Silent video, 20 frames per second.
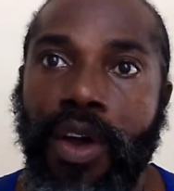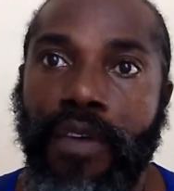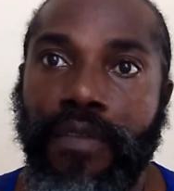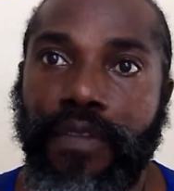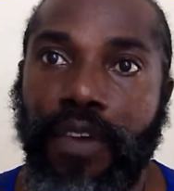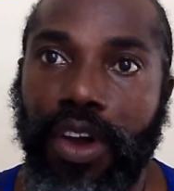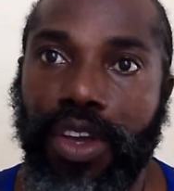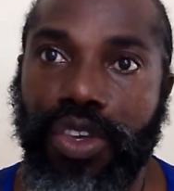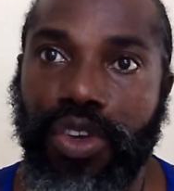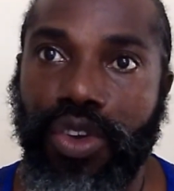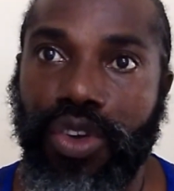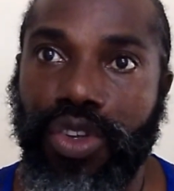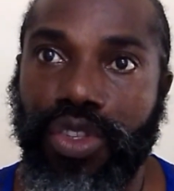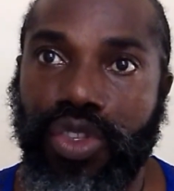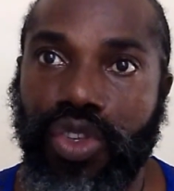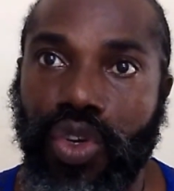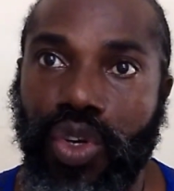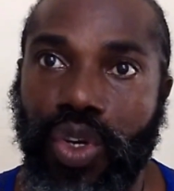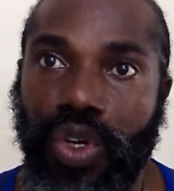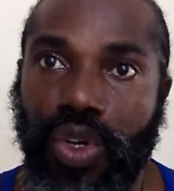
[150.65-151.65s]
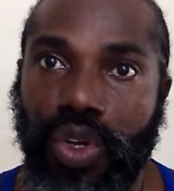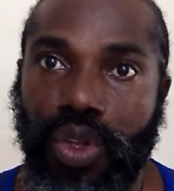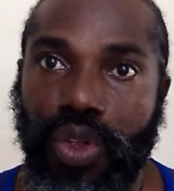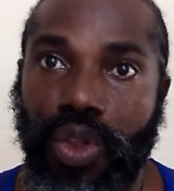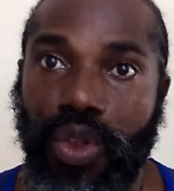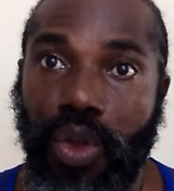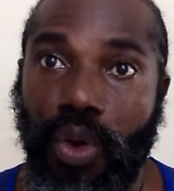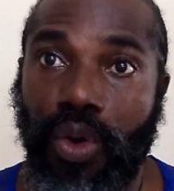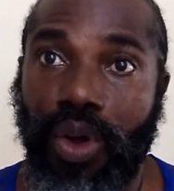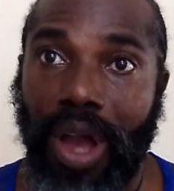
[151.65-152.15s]
for you to
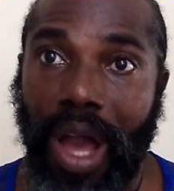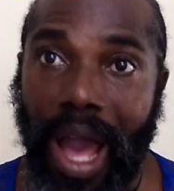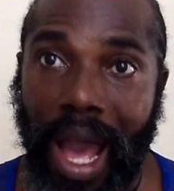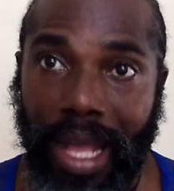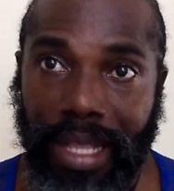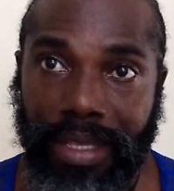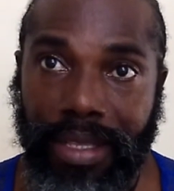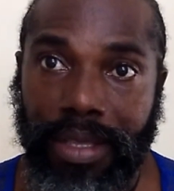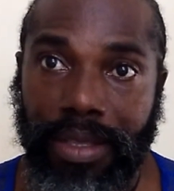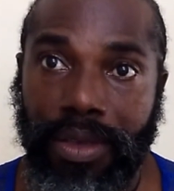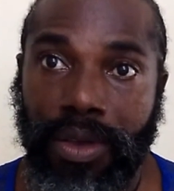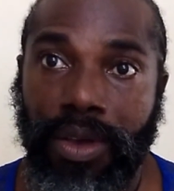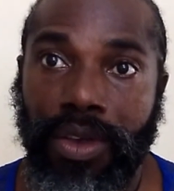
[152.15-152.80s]
look at.